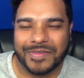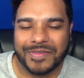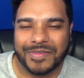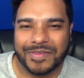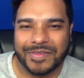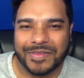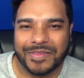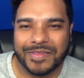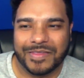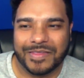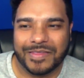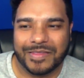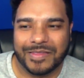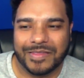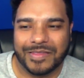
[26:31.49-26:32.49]

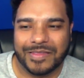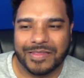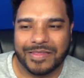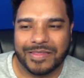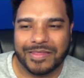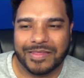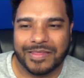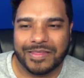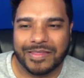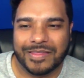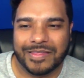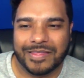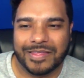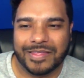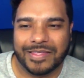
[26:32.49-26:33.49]

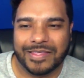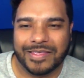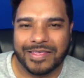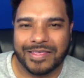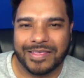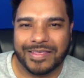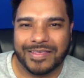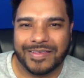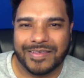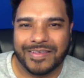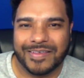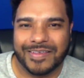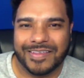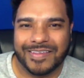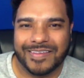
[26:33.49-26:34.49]

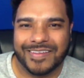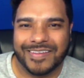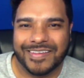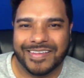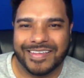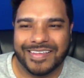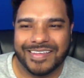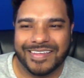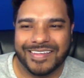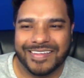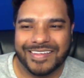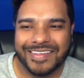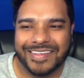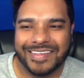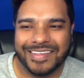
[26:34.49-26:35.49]

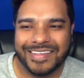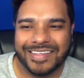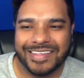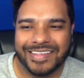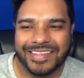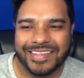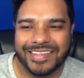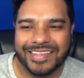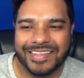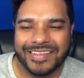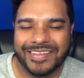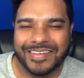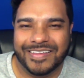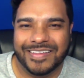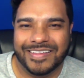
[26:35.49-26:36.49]
[no speech]